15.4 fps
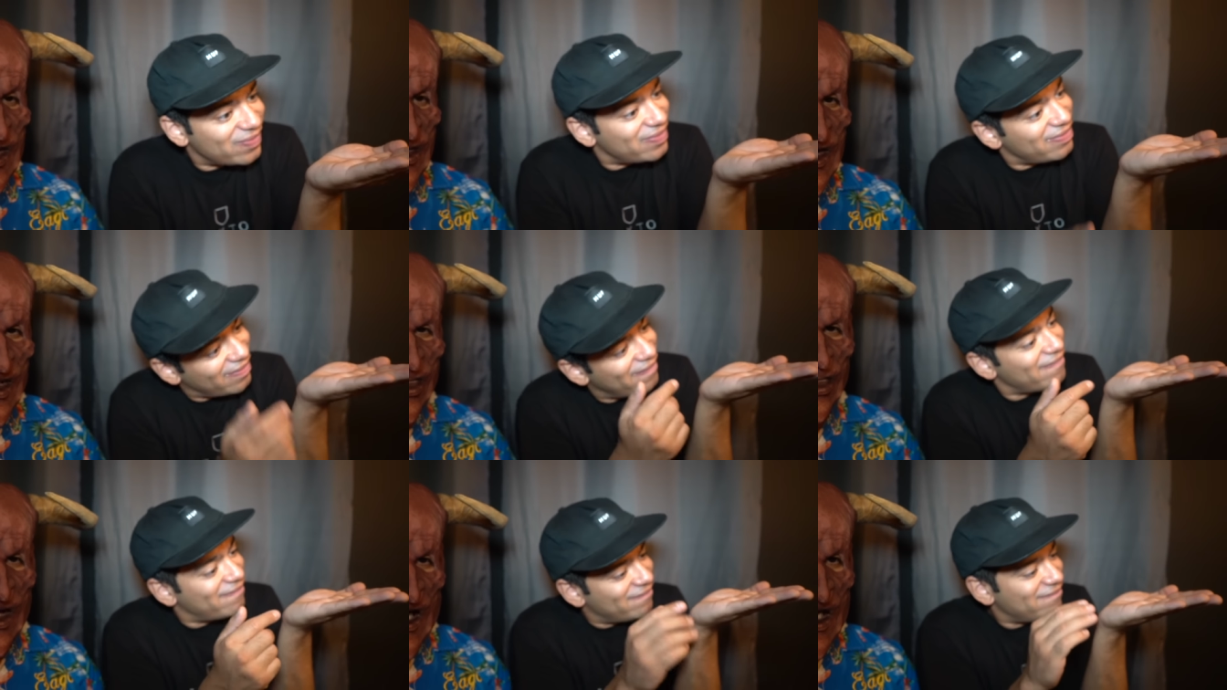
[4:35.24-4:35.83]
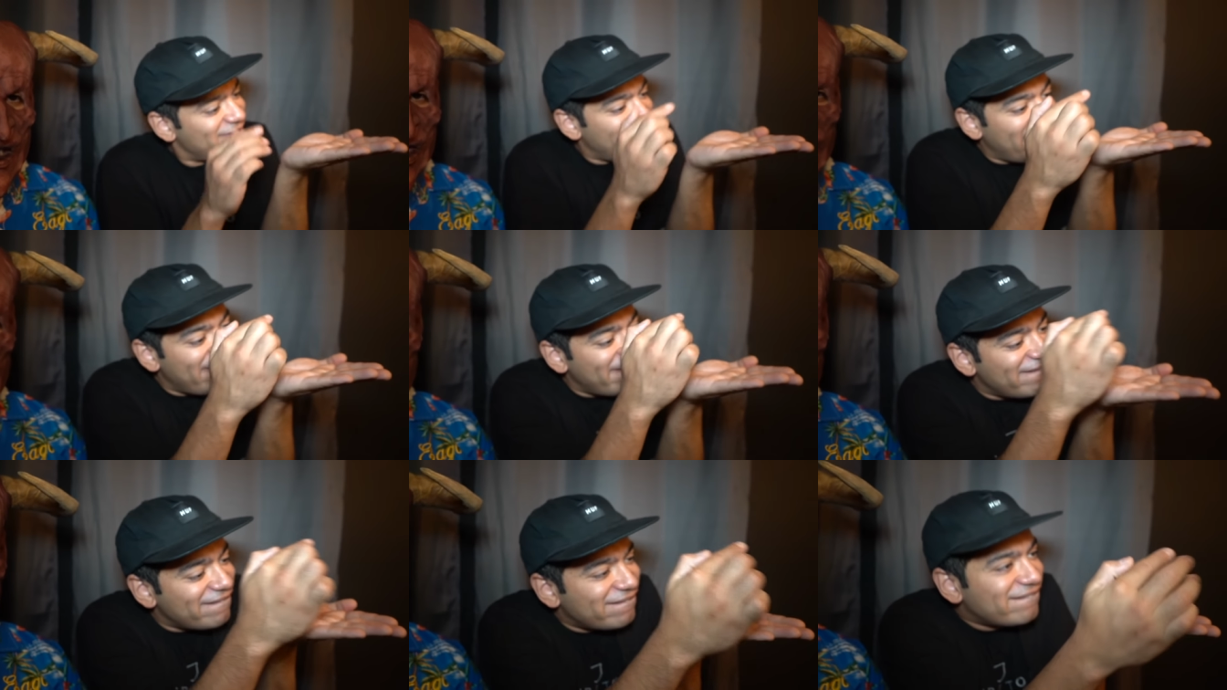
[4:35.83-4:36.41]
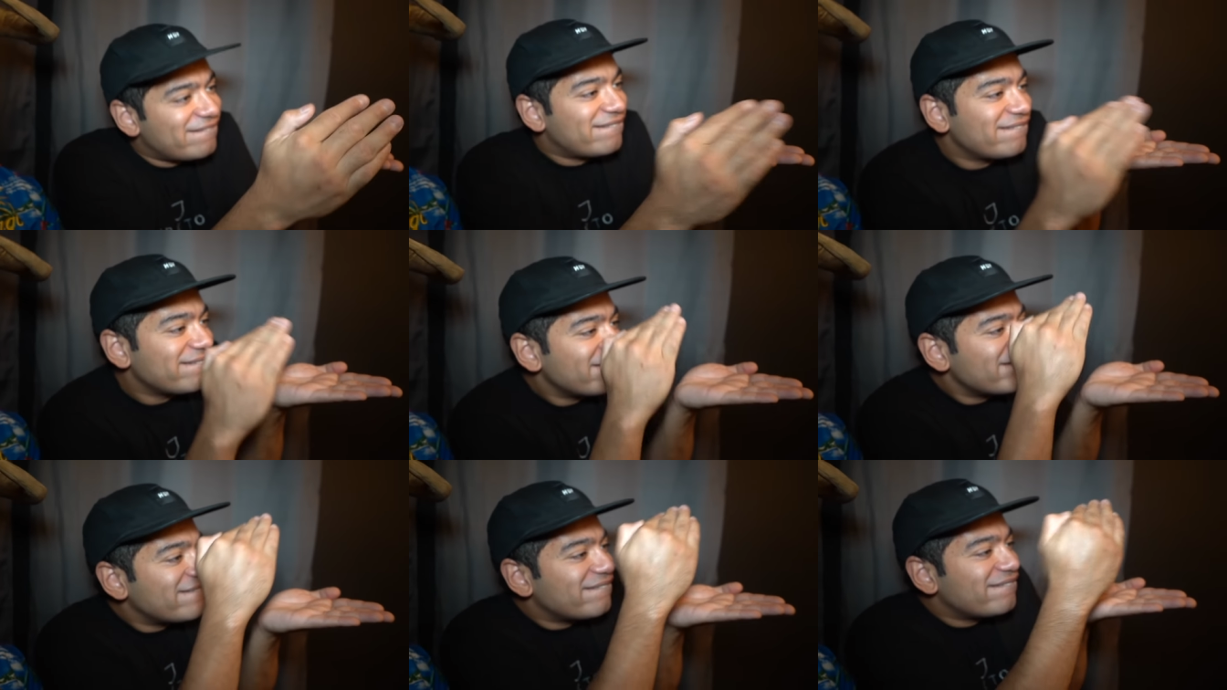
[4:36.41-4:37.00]
him in a bag, right? We'll
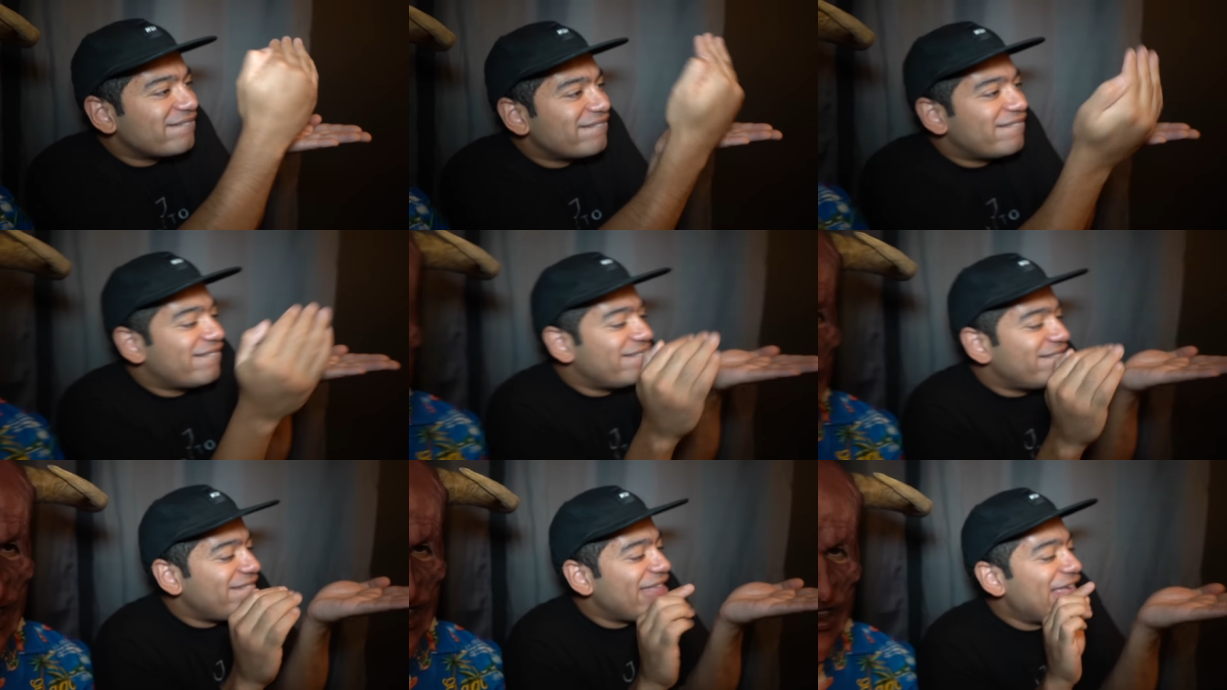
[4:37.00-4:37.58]
tie the bag up,